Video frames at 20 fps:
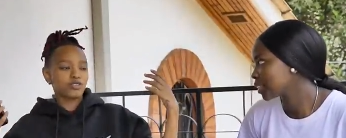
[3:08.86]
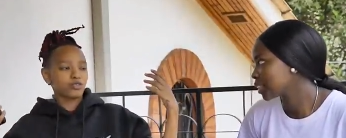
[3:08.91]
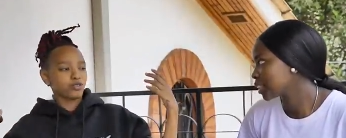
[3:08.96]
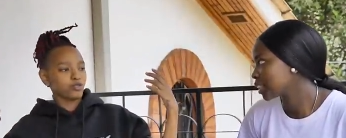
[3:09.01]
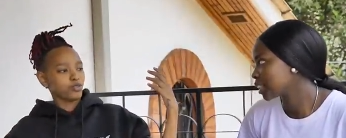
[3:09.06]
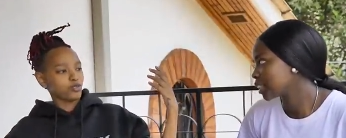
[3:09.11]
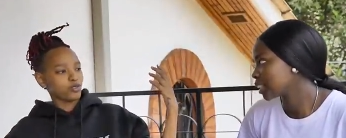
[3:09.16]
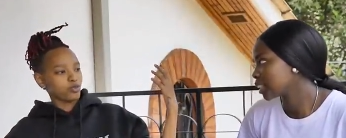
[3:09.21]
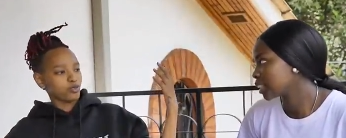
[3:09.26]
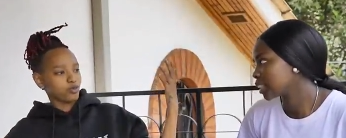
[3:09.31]
Speaker 1: to
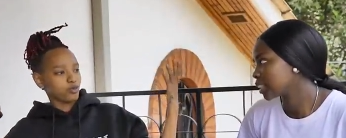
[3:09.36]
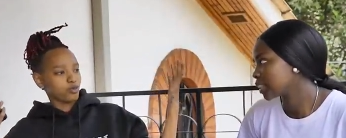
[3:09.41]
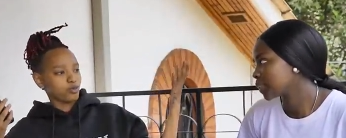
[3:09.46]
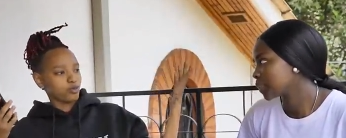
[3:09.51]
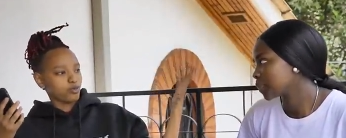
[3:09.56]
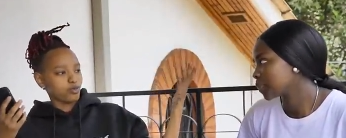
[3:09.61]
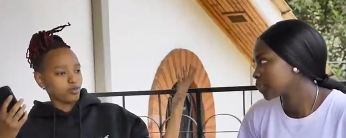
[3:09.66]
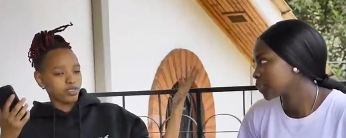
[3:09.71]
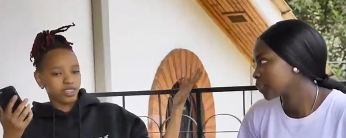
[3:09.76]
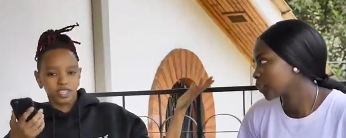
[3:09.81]
know
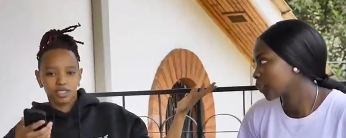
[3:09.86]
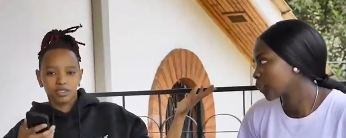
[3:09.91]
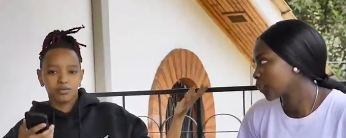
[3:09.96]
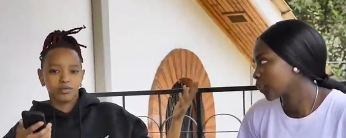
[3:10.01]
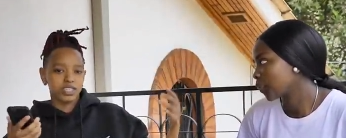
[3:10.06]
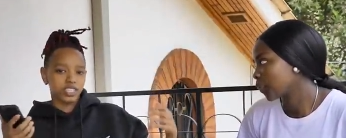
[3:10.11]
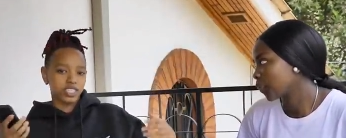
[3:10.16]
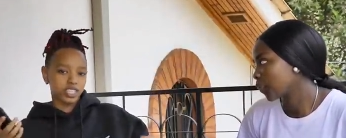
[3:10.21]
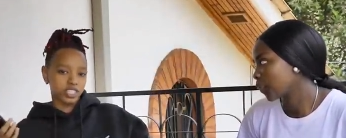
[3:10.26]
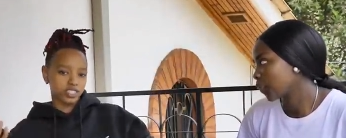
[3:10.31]
who
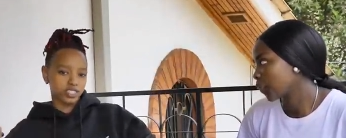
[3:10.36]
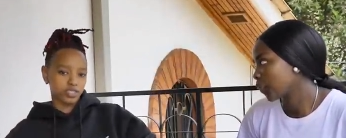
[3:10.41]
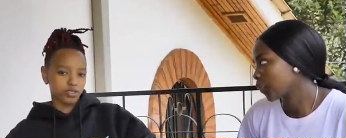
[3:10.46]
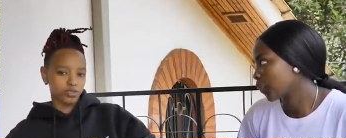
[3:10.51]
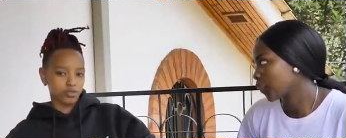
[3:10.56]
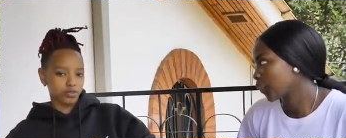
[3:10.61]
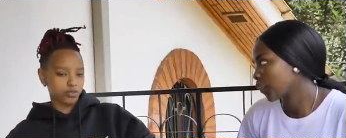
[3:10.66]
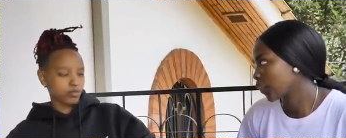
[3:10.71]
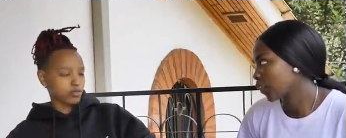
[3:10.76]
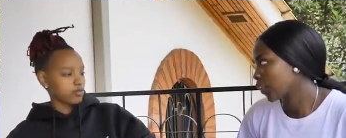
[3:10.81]
Yasmin is all
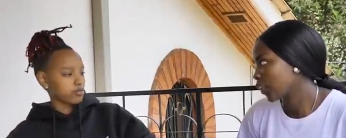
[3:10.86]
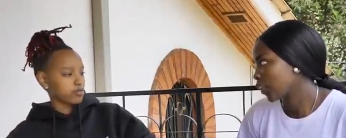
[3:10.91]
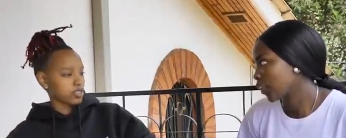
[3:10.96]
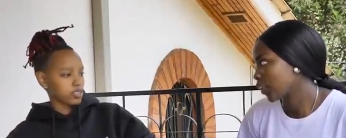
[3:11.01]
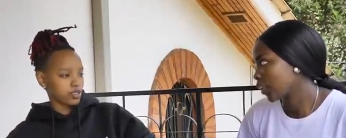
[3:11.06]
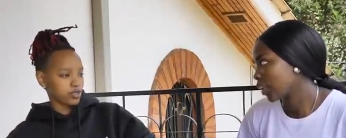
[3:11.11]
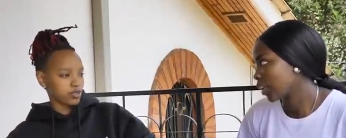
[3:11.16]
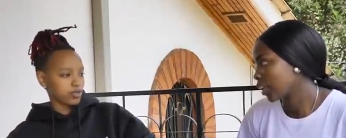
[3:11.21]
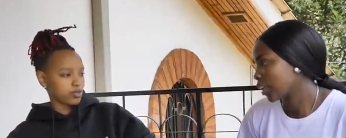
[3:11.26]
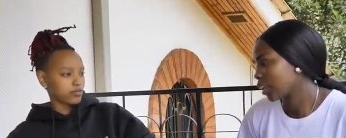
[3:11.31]
through the
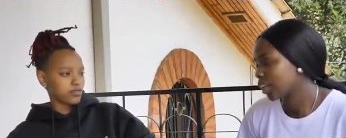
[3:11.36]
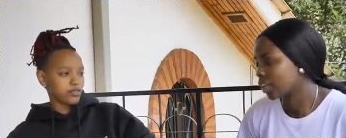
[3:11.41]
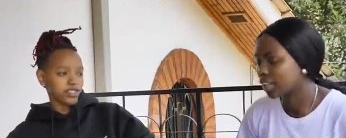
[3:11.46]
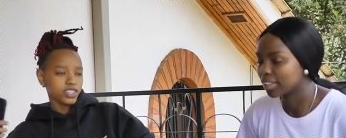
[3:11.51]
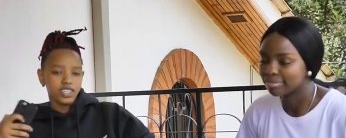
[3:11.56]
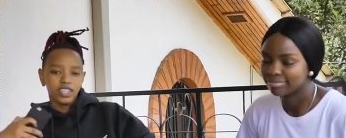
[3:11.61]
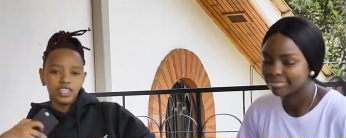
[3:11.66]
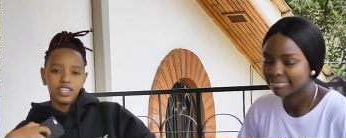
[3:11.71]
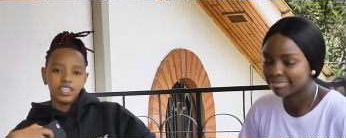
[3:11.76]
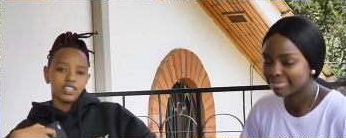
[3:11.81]
video.
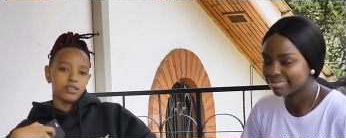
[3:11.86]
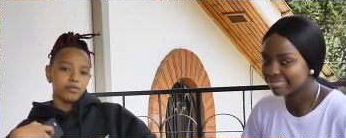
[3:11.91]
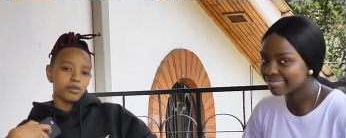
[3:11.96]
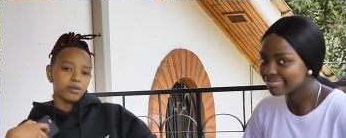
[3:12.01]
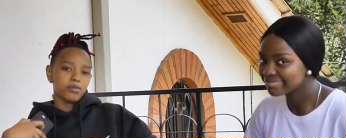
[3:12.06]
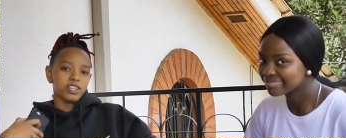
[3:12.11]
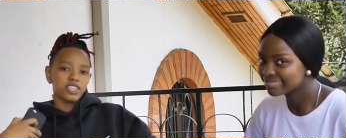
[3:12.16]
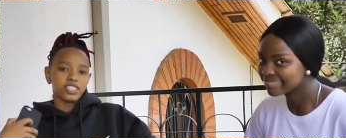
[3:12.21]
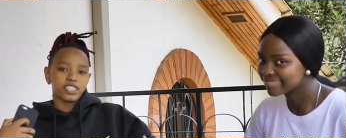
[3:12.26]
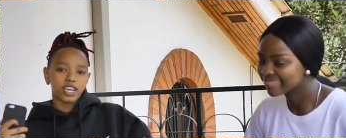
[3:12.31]

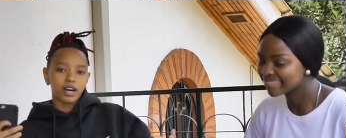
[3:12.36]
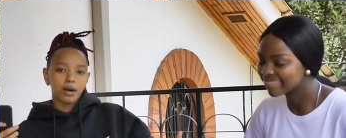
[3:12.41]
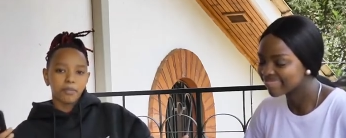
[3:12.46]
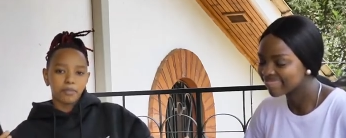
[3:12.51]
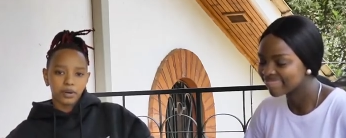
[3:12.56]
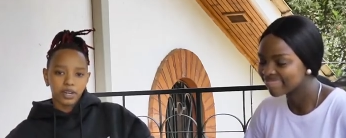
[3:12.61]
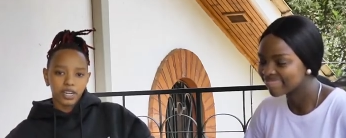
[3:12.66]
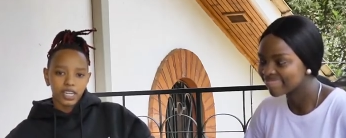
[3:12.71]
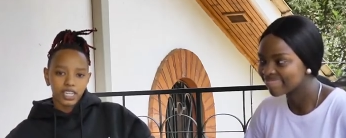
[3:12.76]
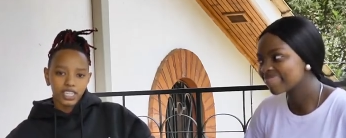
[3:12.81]
Nimemleta
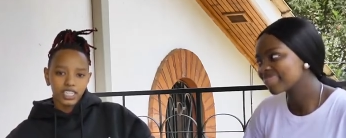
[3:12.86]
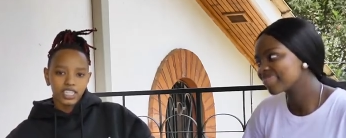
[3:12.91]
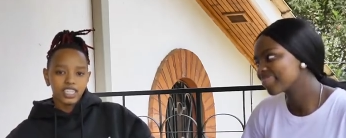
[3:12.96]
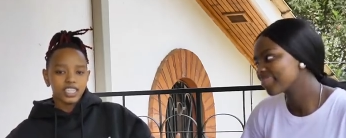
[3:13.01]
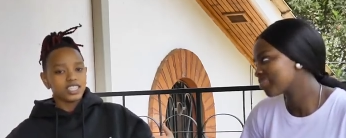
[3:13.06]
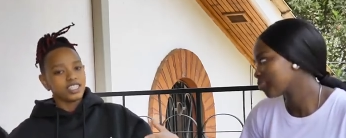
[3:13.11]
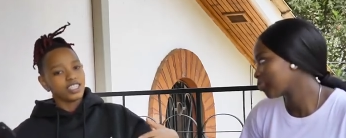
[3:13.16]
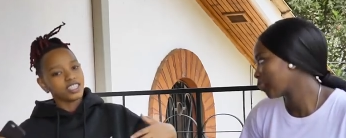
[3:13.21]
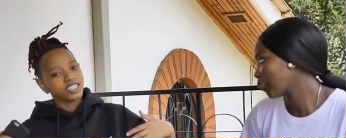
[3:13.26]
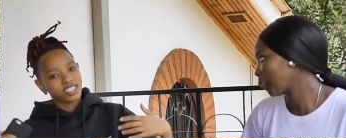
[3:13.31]
hapa
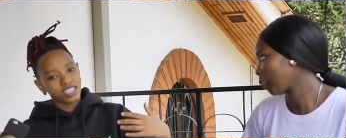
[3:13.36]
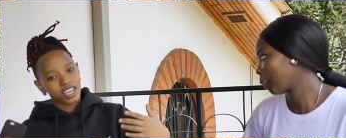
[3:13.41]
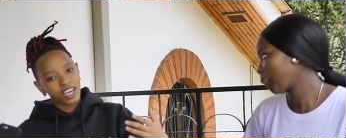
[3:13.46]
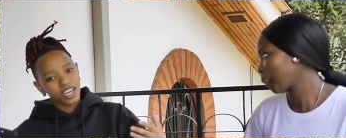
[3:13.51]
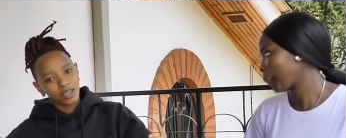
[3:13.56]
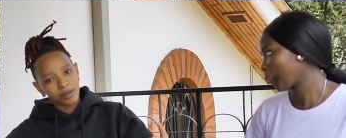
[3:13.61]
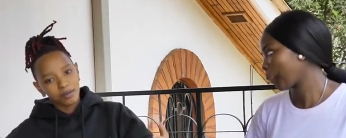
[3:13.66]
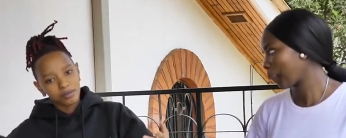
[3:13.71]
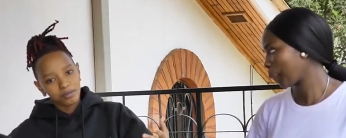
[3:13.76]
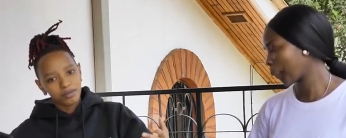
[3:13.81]
this
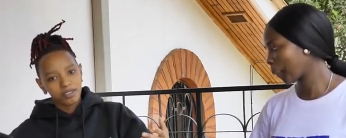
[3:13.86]
time.